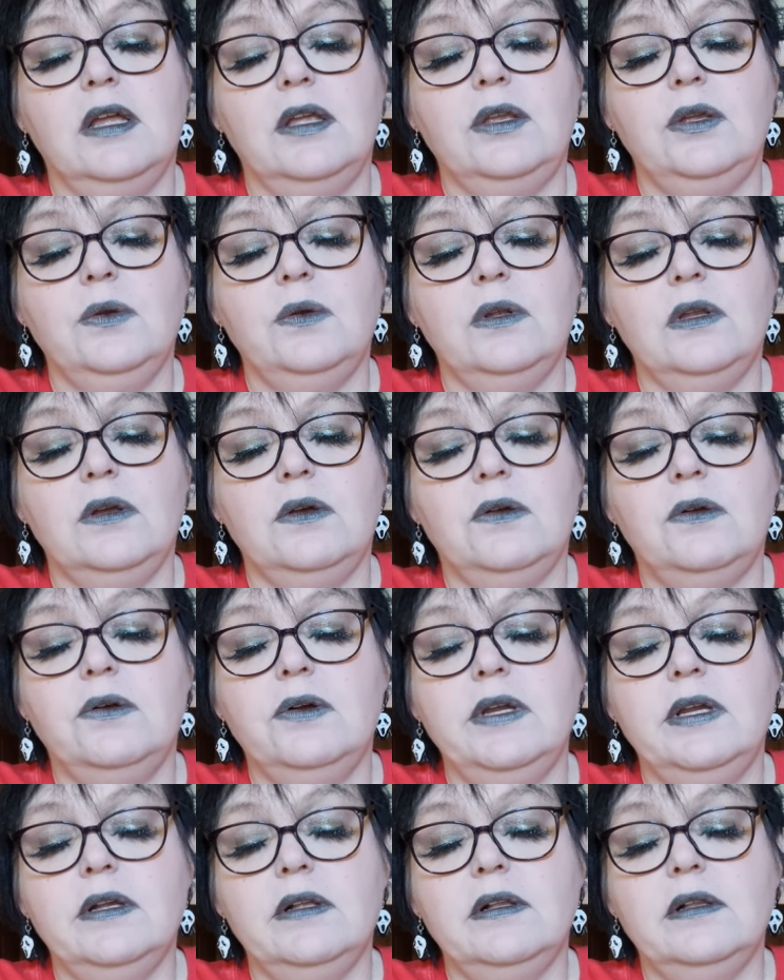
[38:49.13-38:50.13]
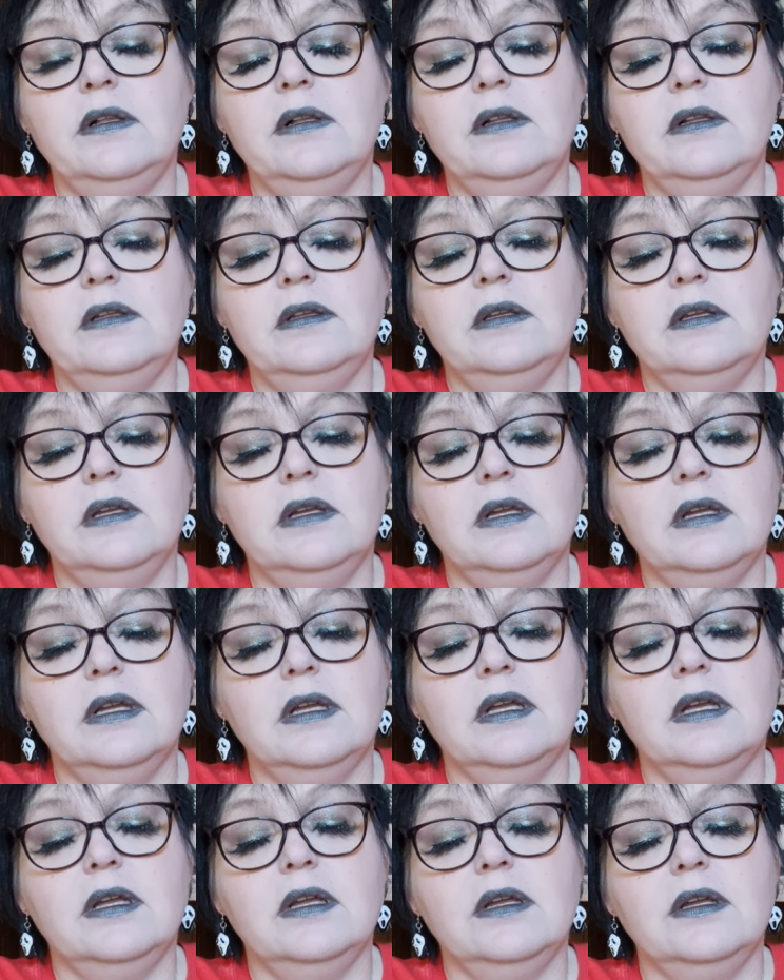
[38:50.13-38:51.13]
Yule oil,
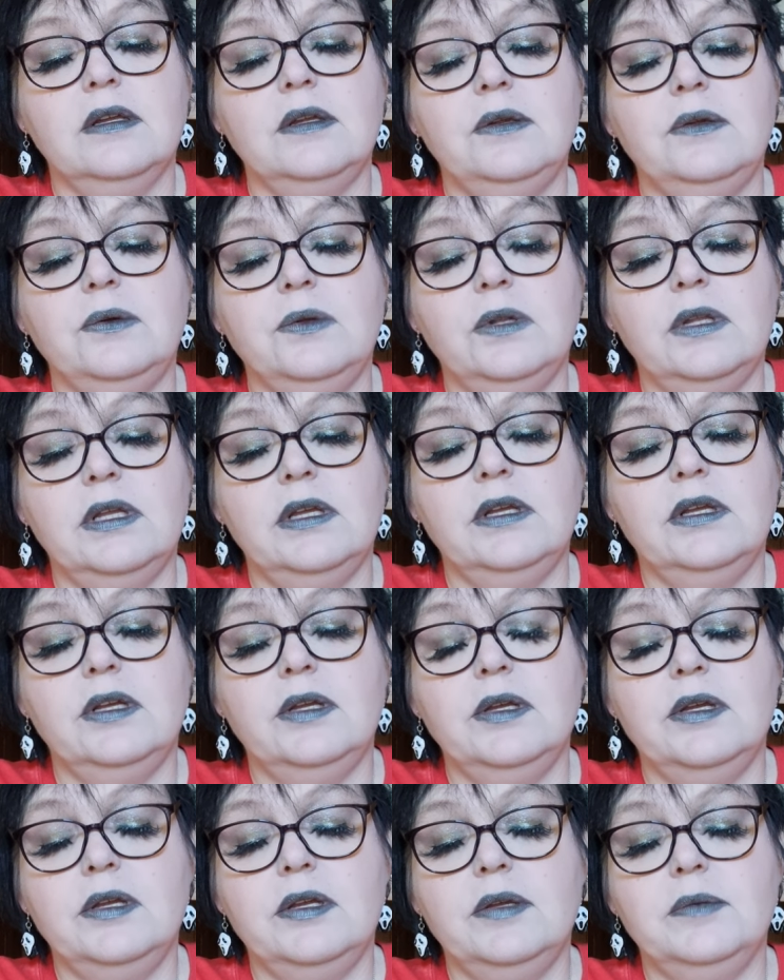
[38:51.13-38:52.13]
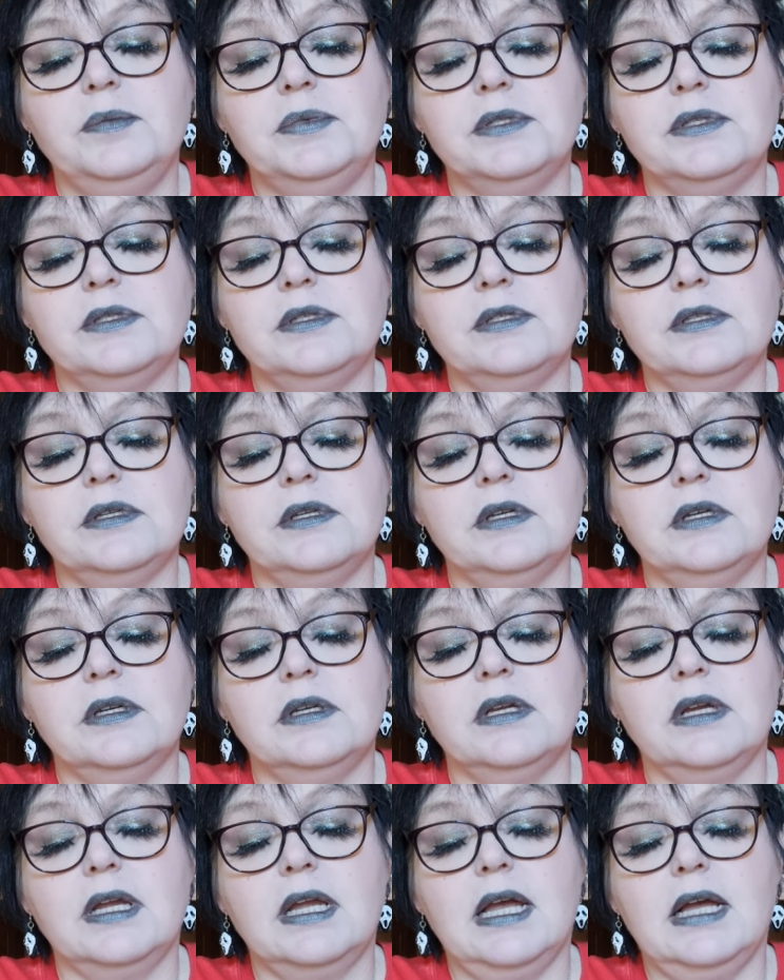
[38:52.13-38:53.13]
Yule herbs,
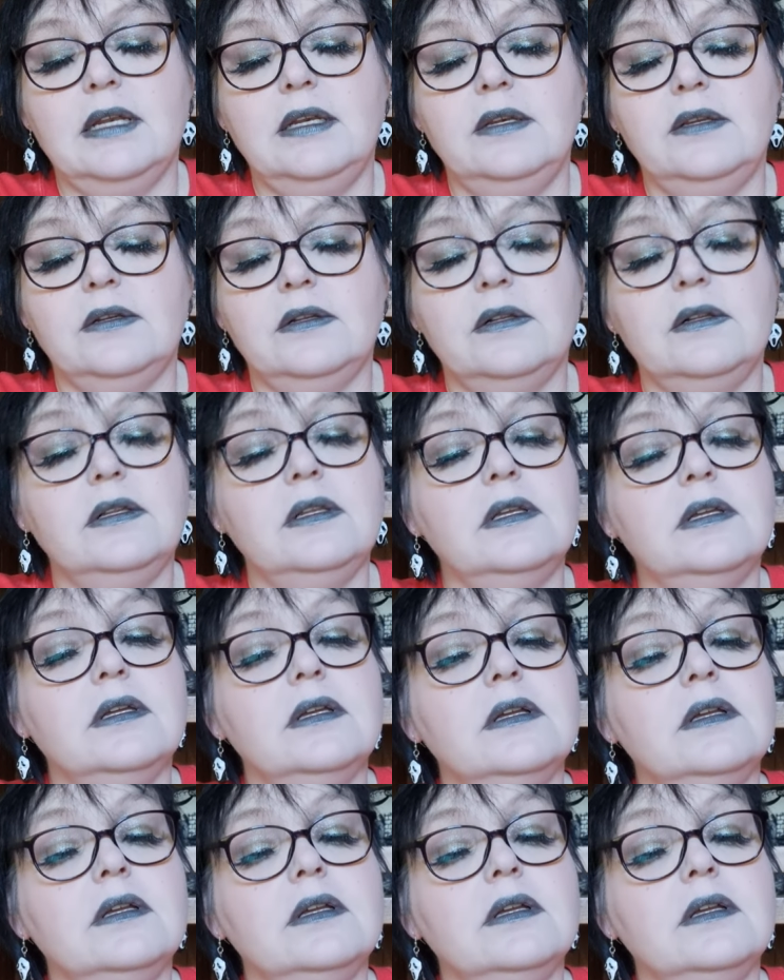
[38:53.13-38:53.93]
candle.